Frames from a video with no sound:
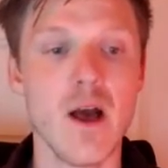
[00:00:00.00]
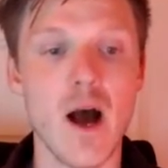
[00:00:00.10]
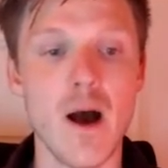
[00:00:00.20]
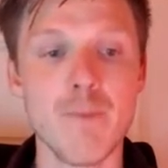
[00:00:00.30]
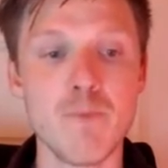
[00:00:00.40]

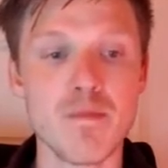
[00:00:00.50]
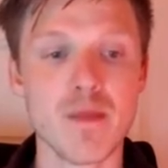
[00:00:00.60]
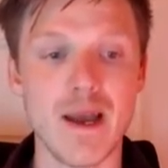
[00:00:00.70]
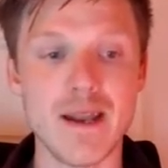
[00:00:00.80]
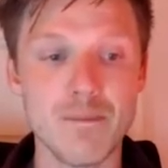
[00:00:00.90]
And
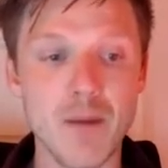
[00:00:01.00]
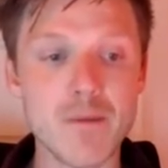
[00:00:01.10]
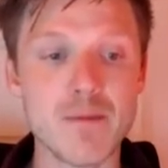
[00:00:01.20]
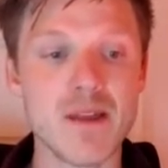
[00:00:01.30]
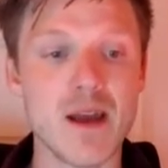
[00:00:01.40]
it might
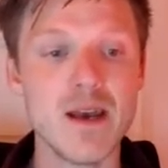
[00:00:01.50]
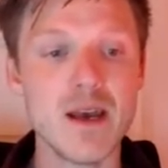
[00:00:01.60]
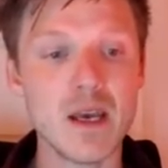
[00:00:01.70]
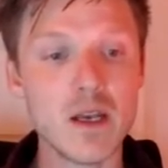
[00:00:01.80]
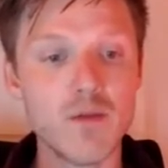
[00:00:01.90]
be that
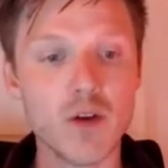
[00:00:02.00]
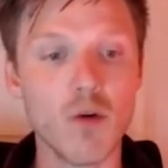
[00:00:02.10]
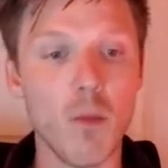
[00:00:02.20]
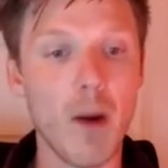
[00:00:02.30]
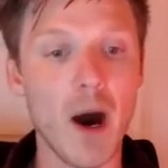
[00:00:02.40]

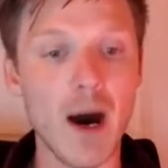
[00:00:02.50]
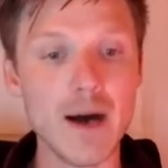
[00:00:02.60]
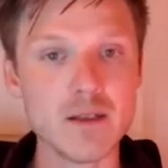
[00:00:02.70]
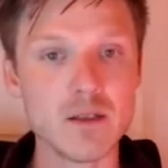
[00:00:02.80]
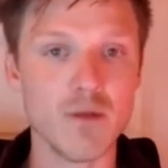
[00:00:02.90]
individual parts